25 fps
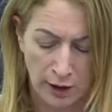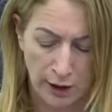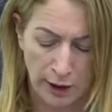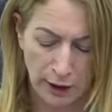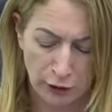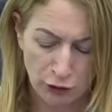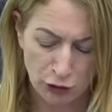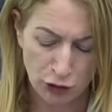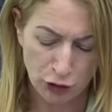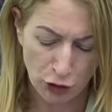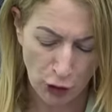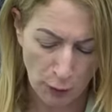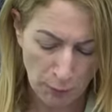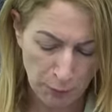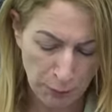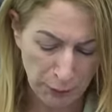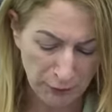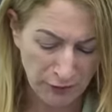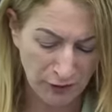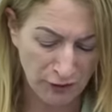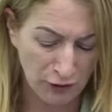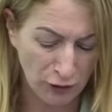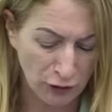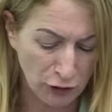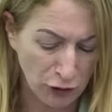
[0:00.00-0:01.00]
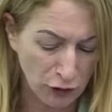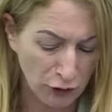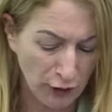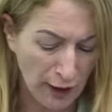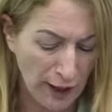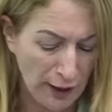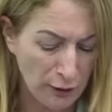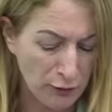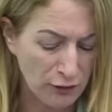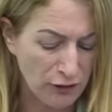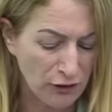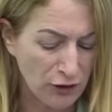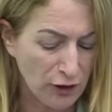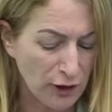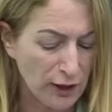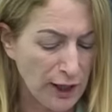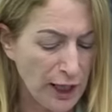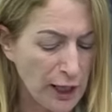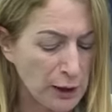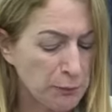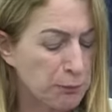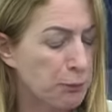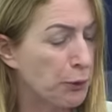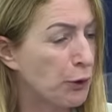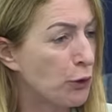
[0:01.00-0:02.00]
It trumpets the
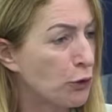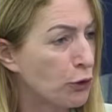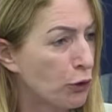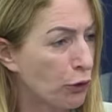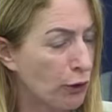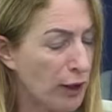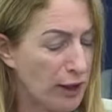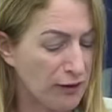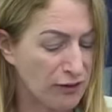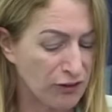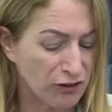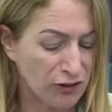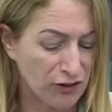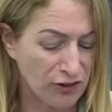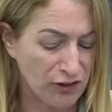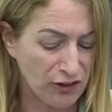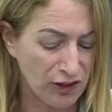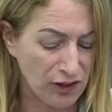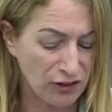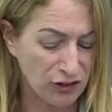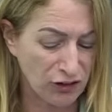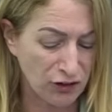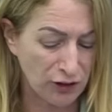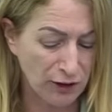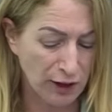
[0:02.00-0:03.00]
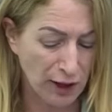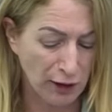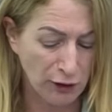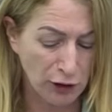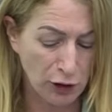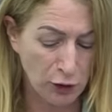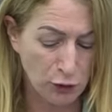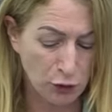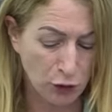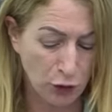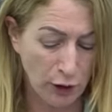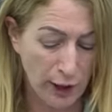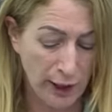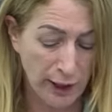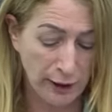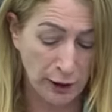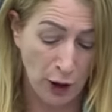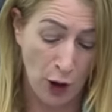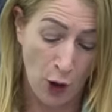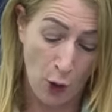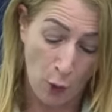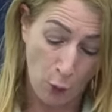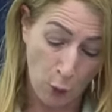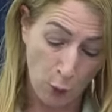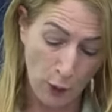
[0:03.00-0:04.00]
2008 Bucharest decision that Ukraine
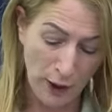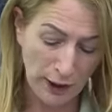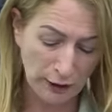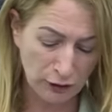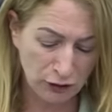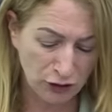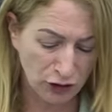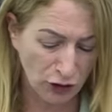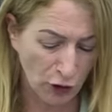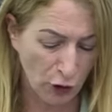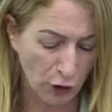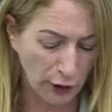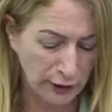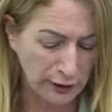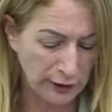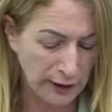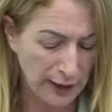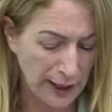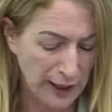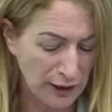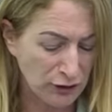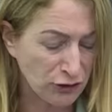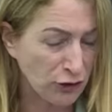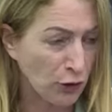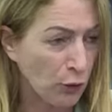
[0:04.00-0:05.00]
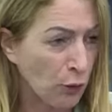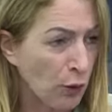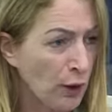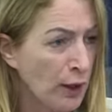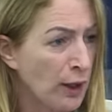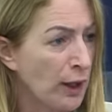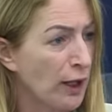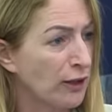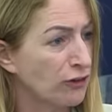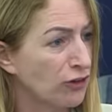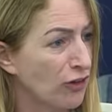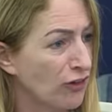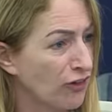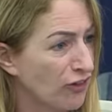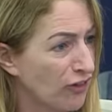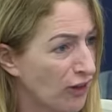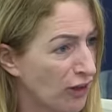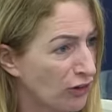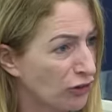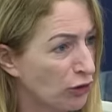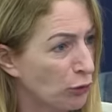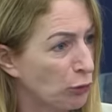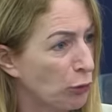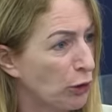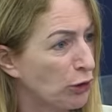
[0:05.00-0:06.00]
will join NATO, a
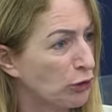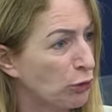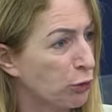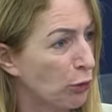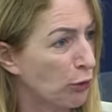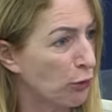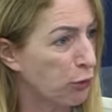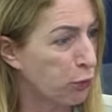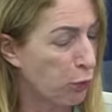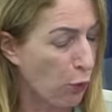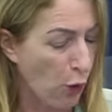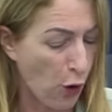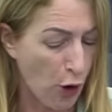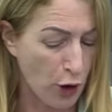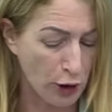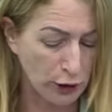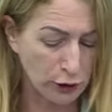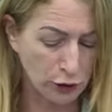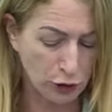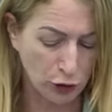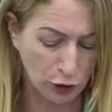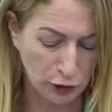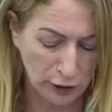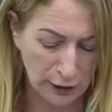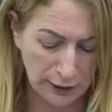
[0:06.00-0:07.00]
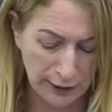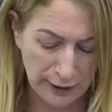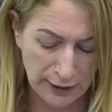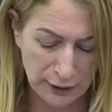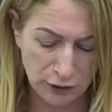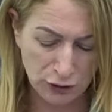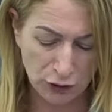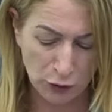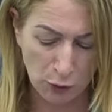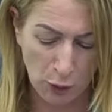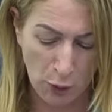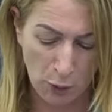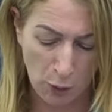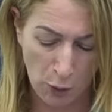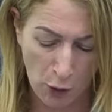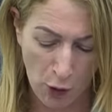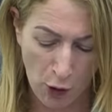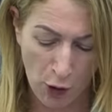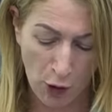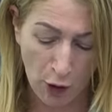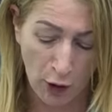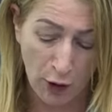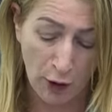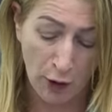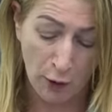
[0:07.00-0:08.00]
decision which was warned could lead to a
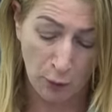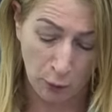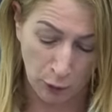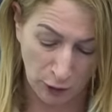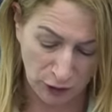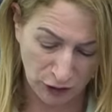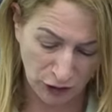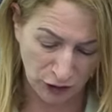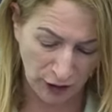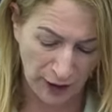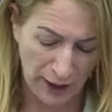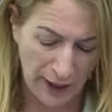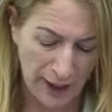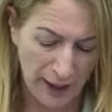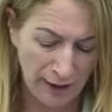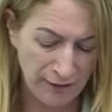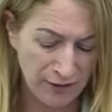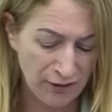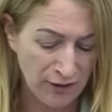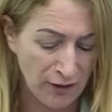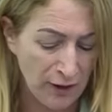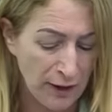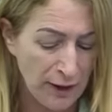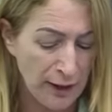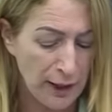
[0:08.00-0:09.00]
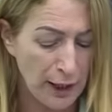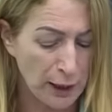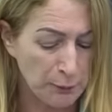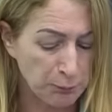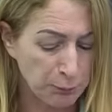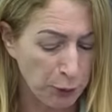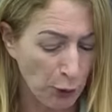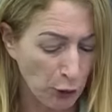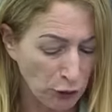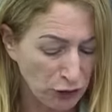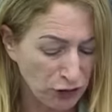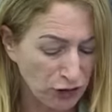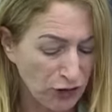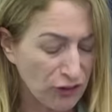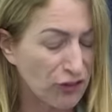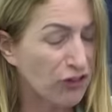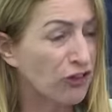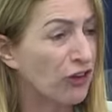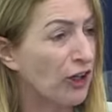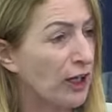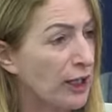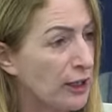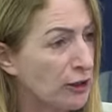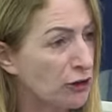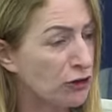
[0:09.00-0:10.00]
war, which it has. It pushes
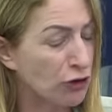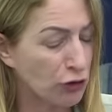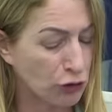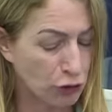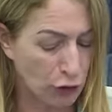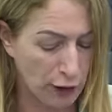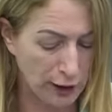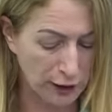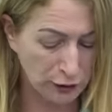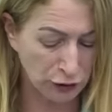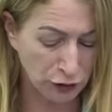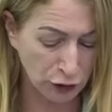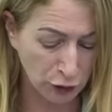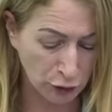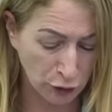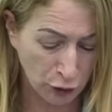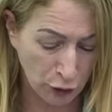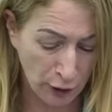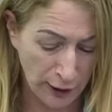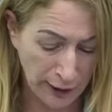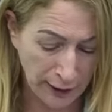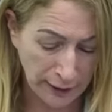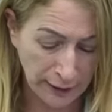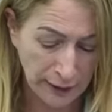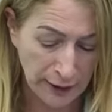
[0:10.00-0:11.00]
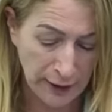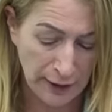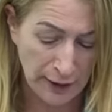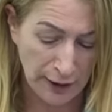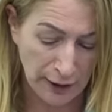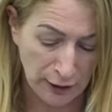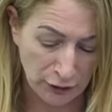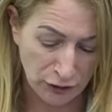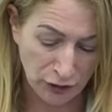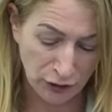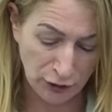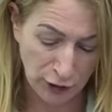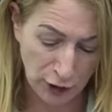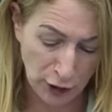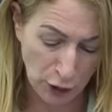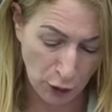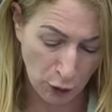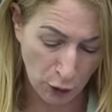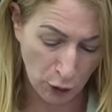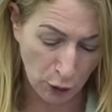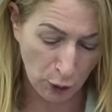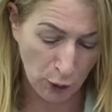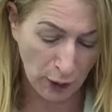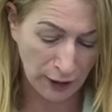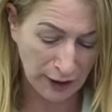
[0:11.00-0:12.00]
to integrate Ukraine into the
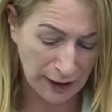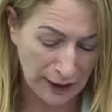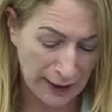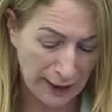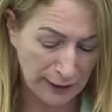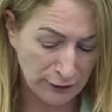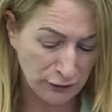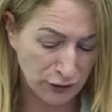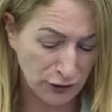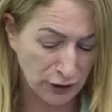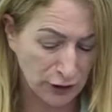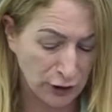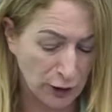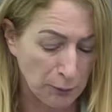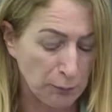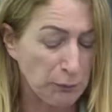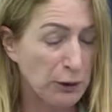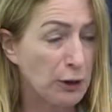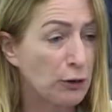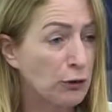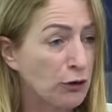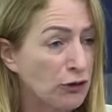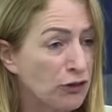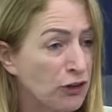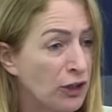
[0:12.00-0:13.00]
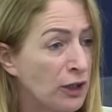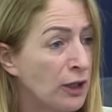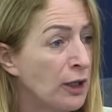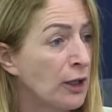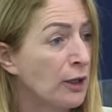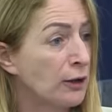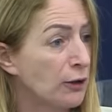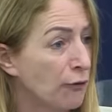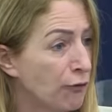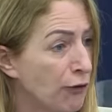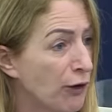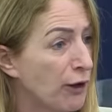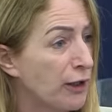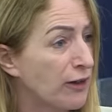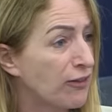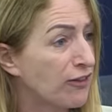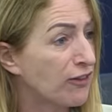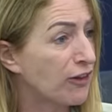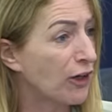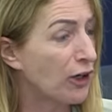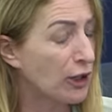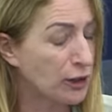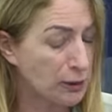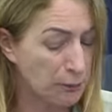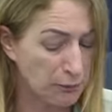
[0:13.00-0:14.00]
Euro-Atlantic community, the very
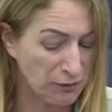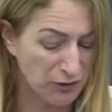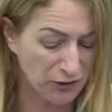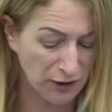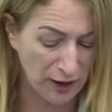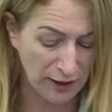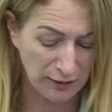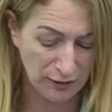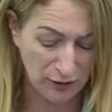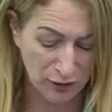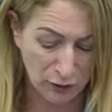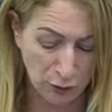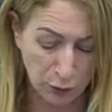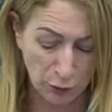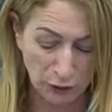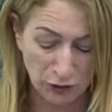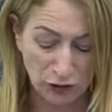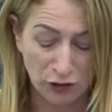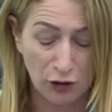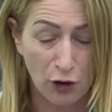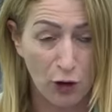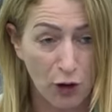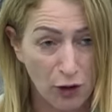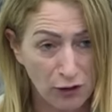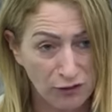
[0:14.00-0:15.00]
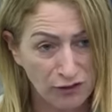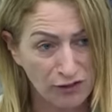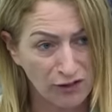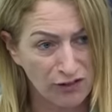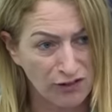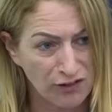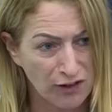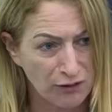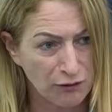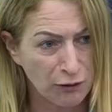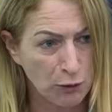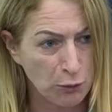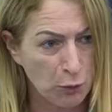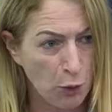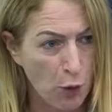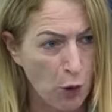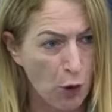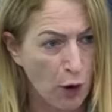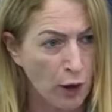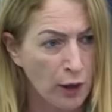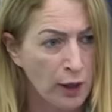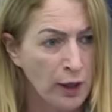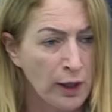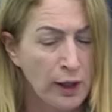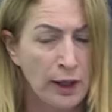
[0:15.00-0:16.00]
circumstances which caused the civil
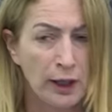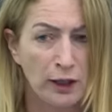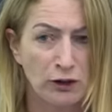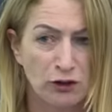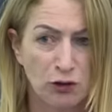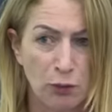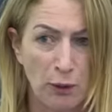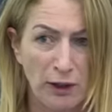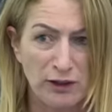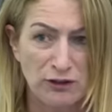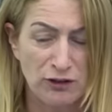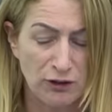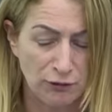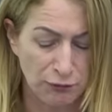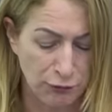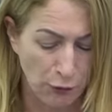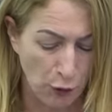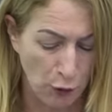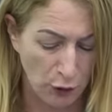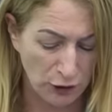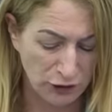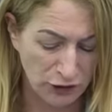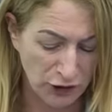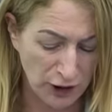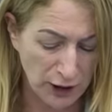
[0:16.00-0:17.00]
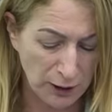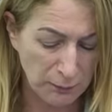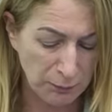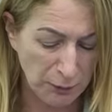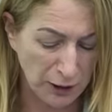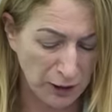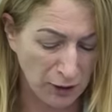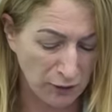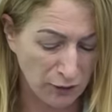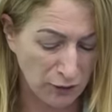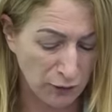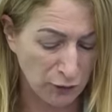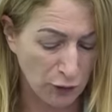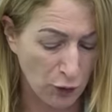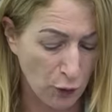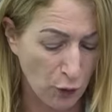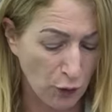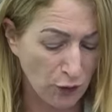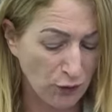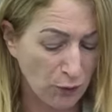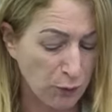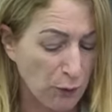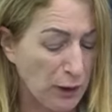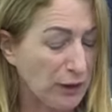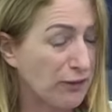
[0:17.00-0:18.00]
war in 2014, because, of
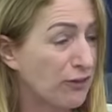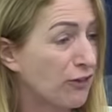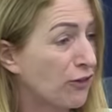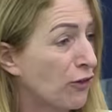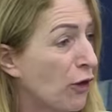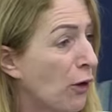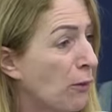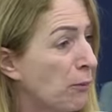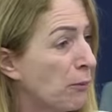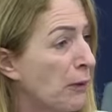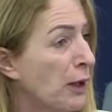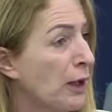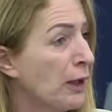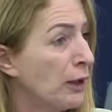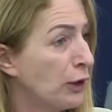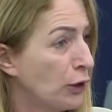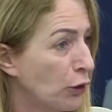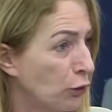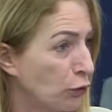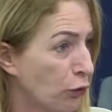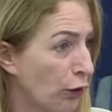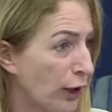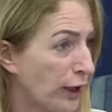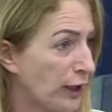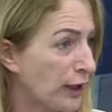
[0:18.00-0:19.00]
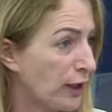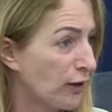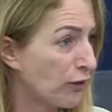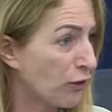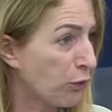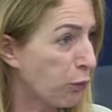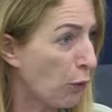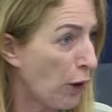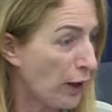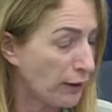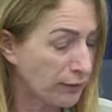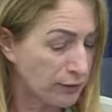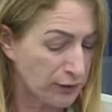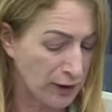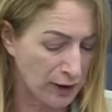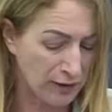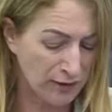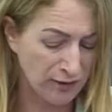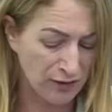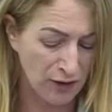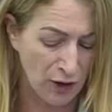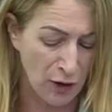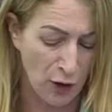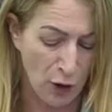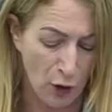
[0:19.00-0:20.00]
course, while some Ukrainians want
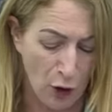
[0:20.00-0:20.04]
this,